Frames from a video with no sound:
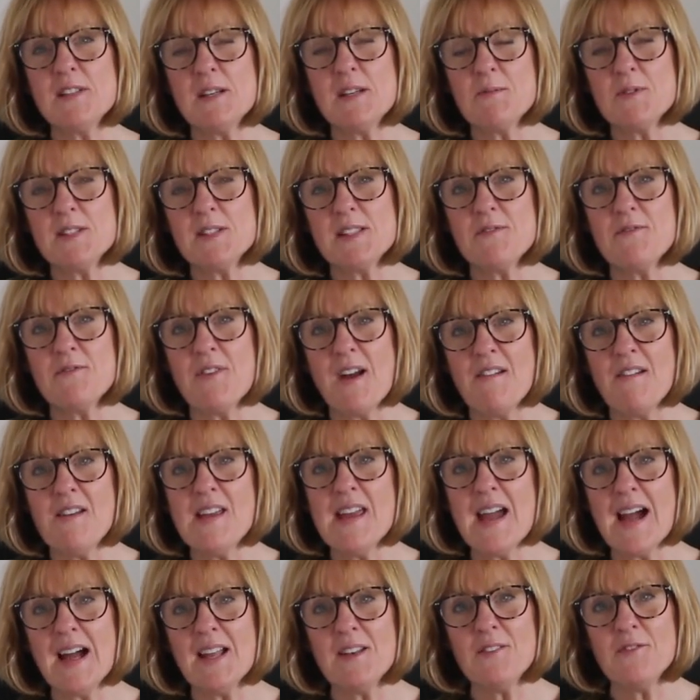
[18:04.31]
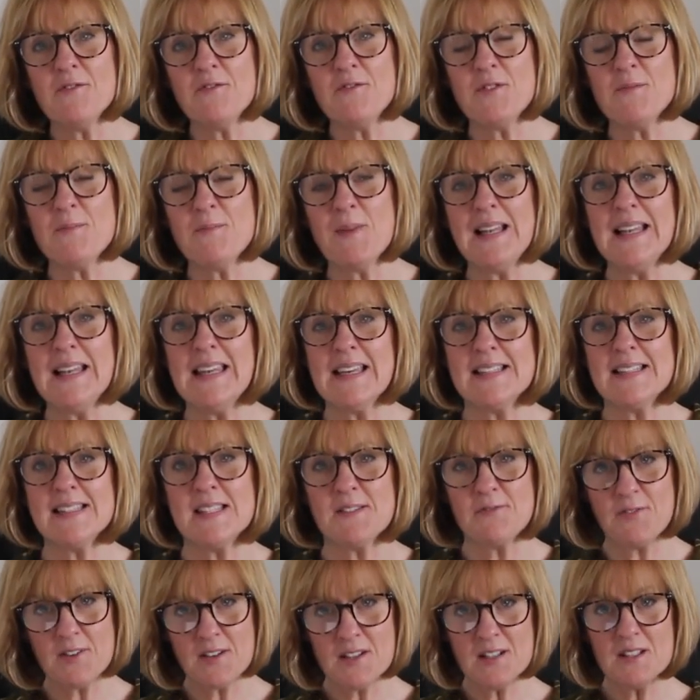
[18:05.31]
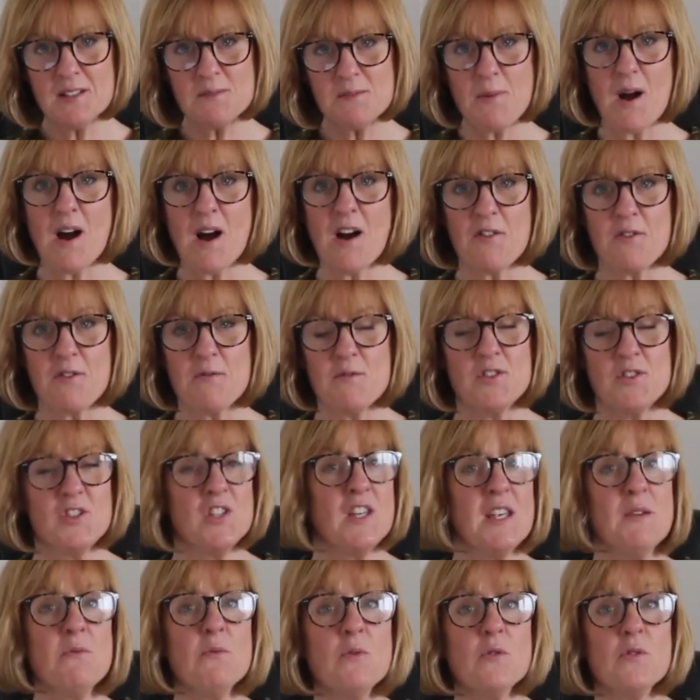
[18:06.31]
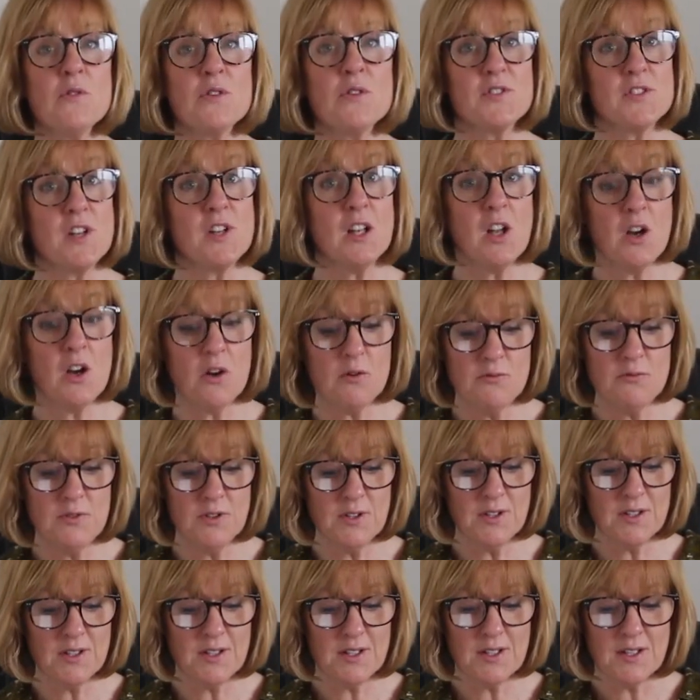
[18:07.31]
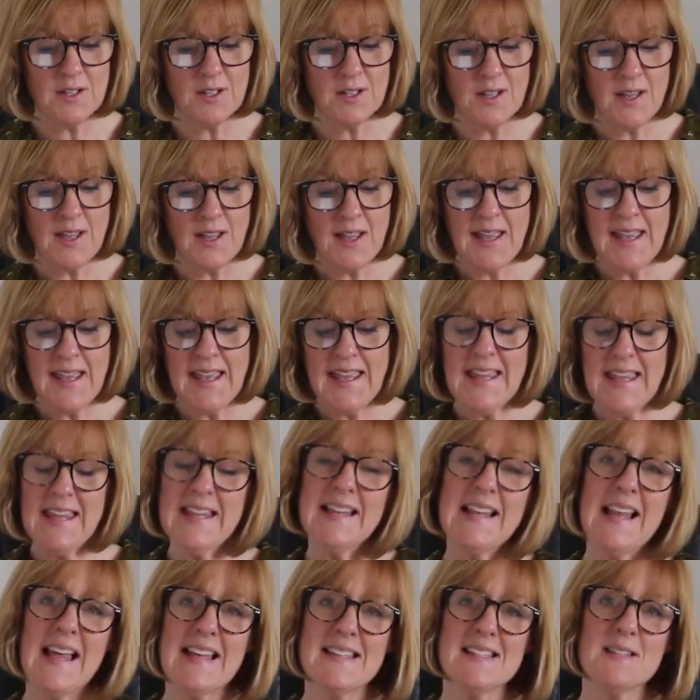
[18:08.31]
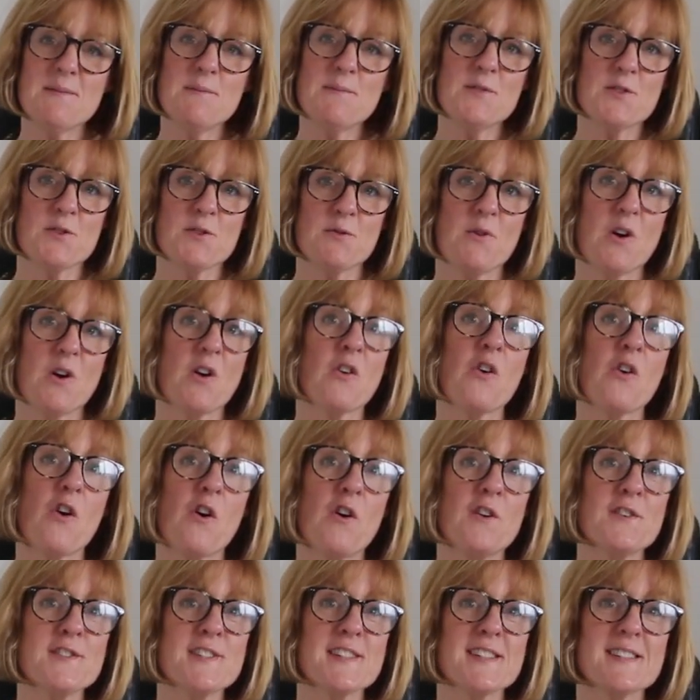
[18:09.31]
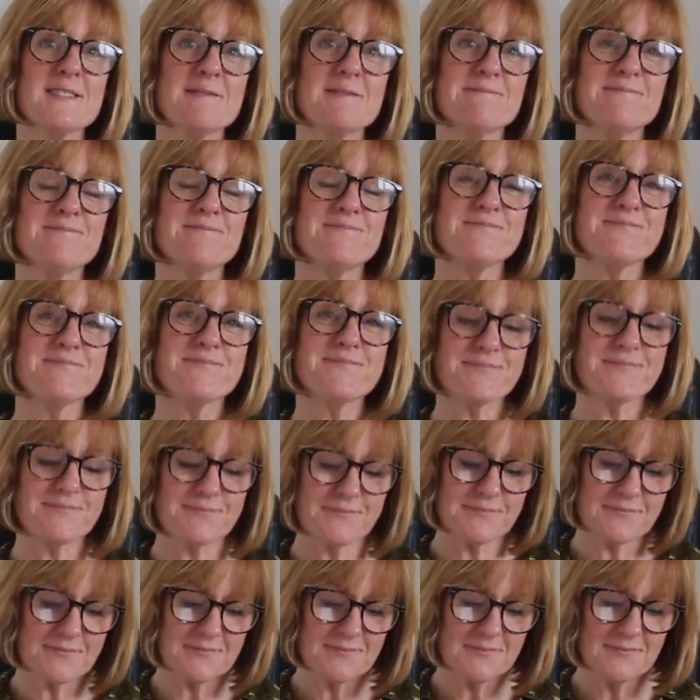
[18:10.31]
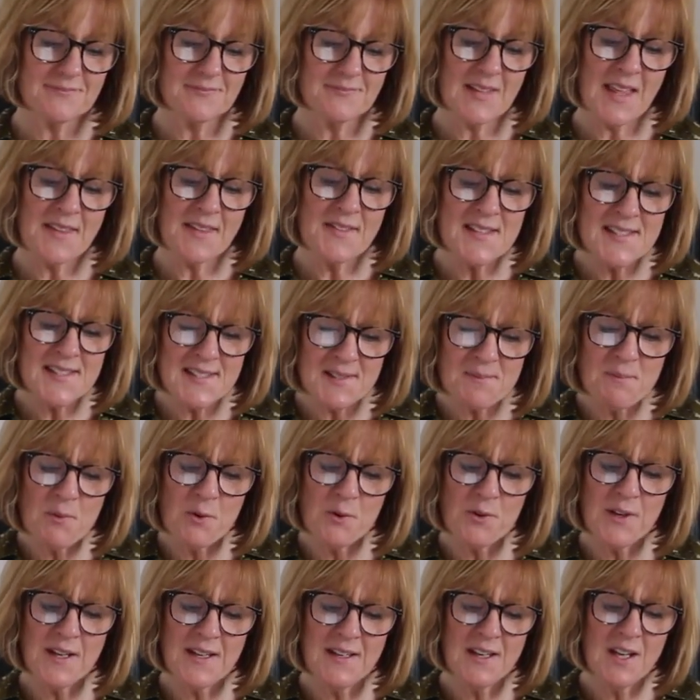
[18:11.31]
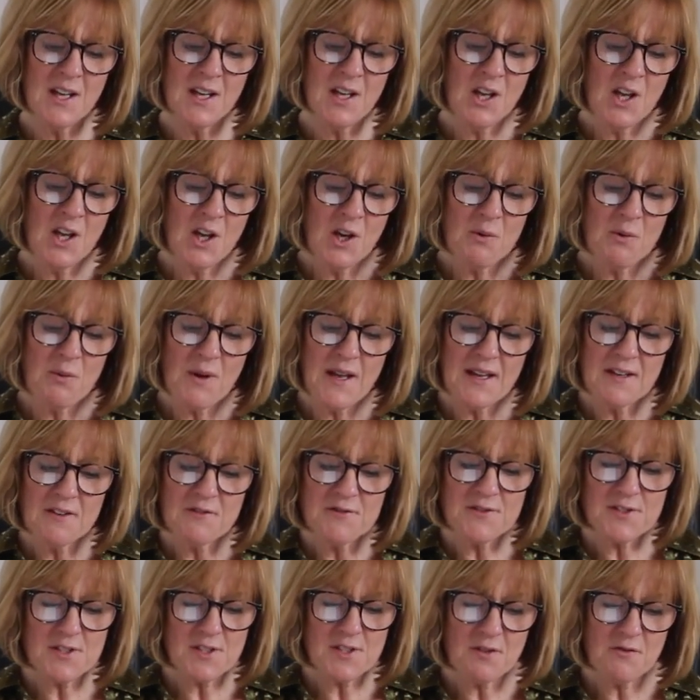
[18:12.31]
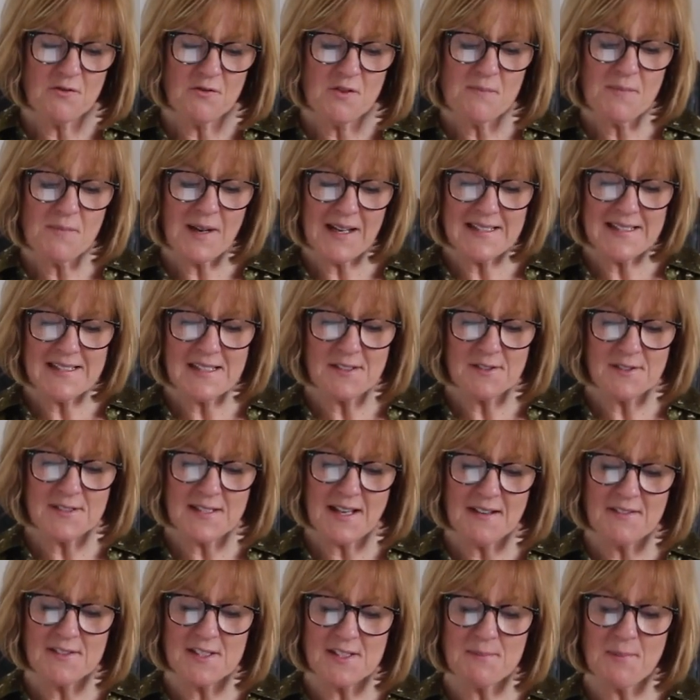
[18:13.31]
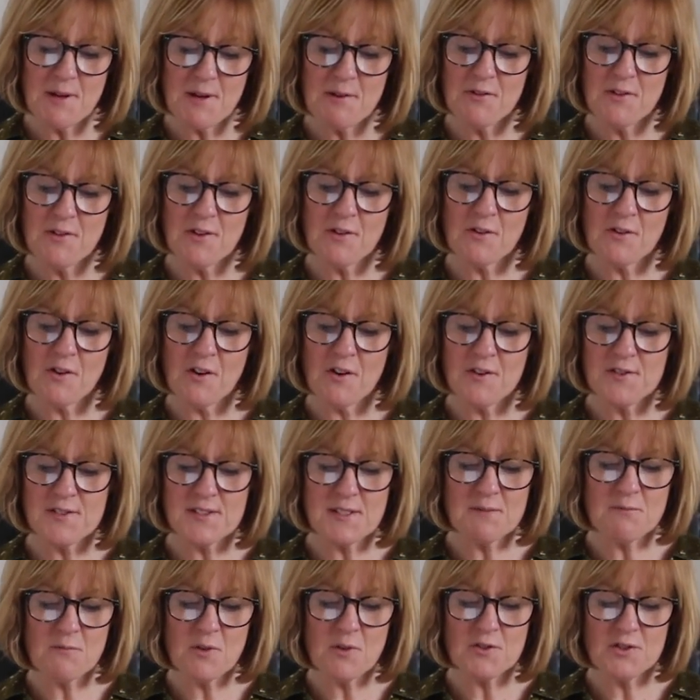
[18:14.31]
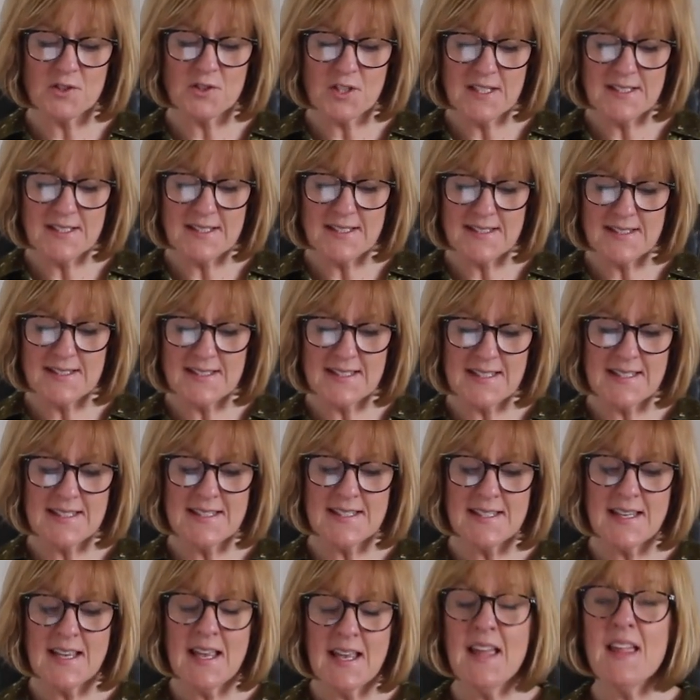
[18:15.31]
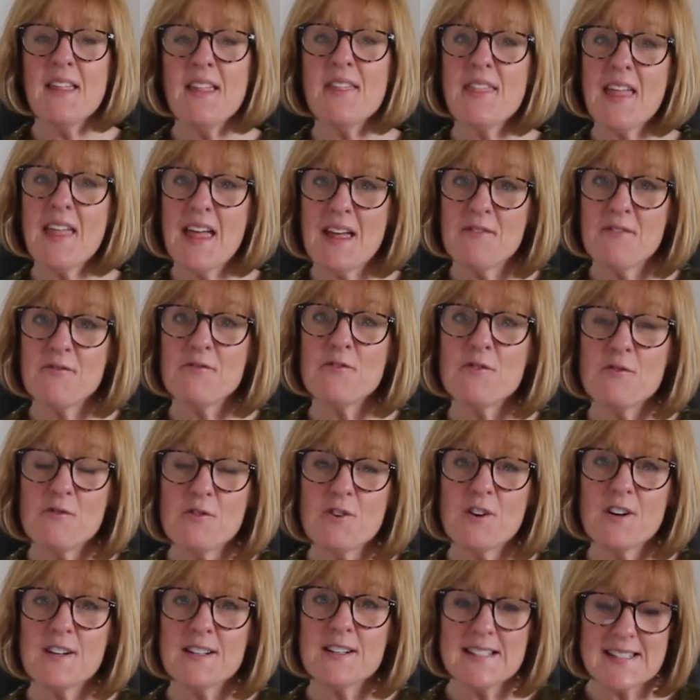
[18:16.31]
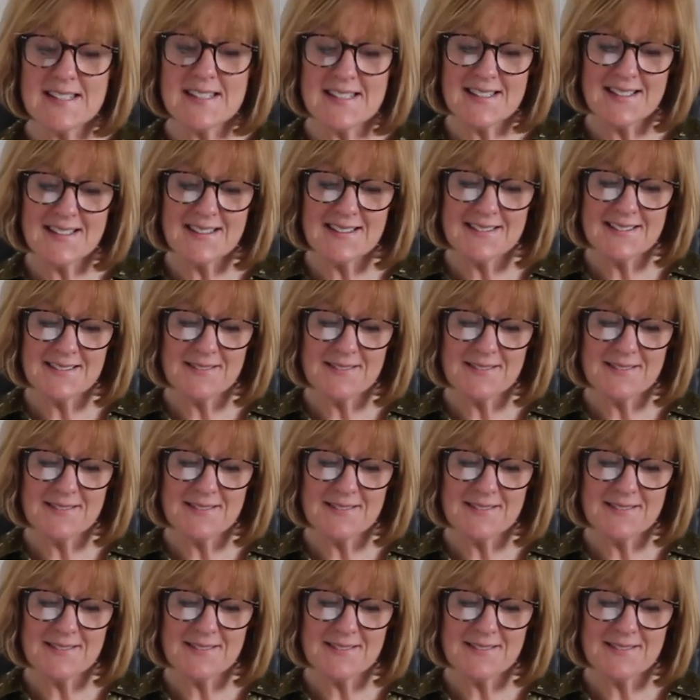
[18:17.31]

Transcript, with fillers: It was a very unfamiliar, difficult path which he walked alone. It led him to a cross. This morning, we're going to remind ourselves about the cross and what Jesus did there for us.